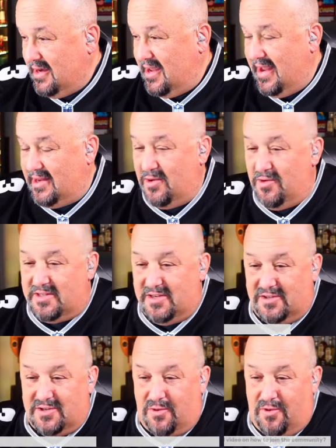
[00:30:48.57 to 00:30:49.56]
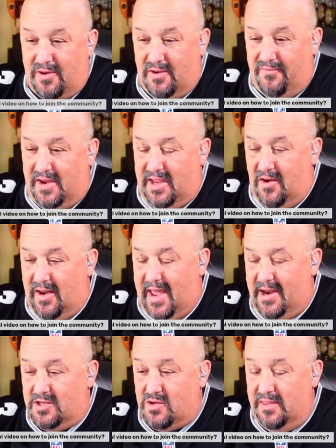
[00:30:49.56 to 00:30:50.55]
Can I do a tutorial video on
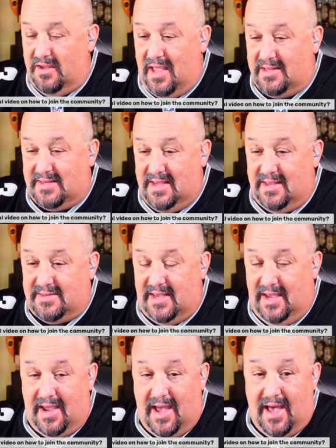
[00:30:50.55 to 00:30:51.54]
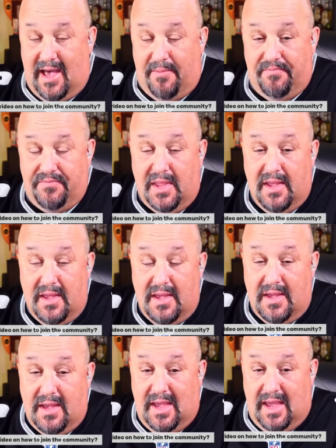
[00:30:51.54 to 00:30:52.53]
how to join the? It's easy.
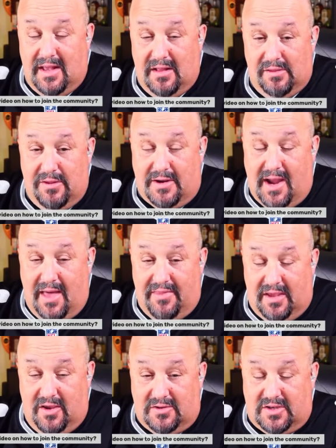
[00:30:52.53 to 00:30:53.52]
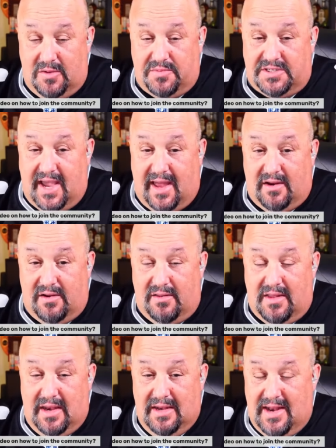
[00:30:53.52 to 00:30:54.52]
Look on the YouTube
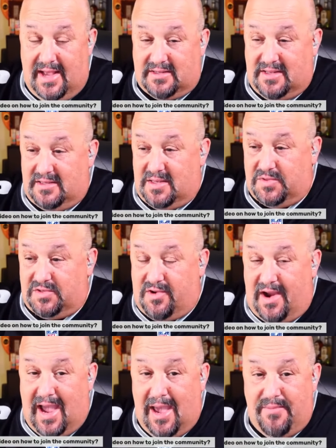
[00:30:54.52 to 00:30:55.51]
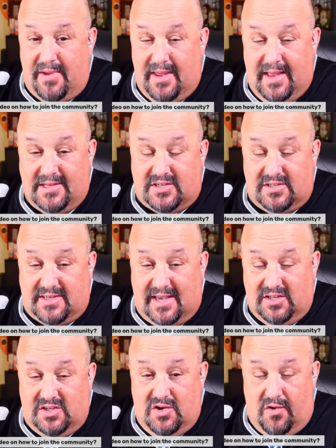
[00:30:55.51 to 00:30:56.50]
channel next to subscribe. It should
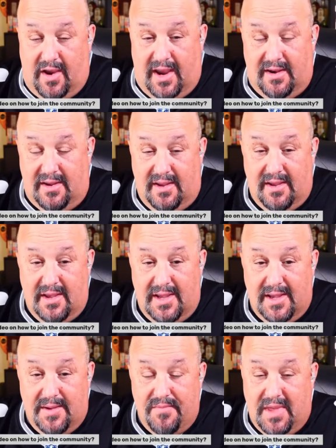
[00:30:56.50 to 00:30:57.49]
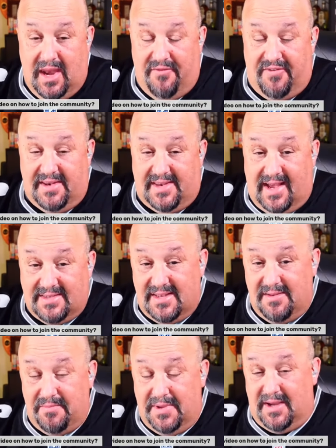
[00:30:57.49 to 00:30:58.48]
say join. And if it
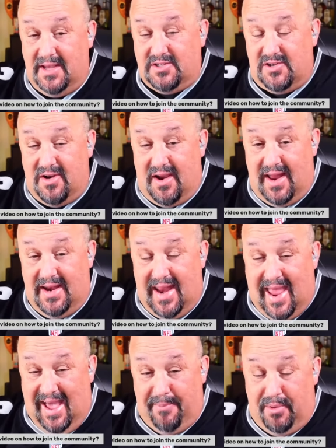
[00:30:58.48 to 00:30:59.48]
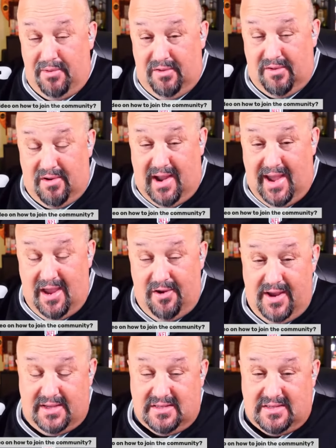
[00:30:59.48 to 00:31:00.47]
doesn't, because you're on an Apple or
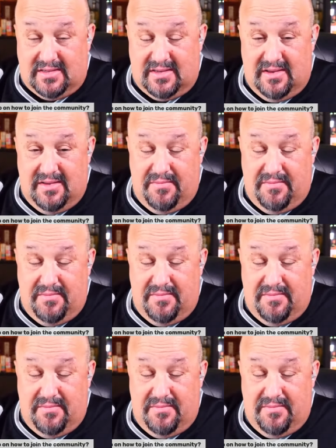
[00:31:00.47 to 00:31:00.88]
iOS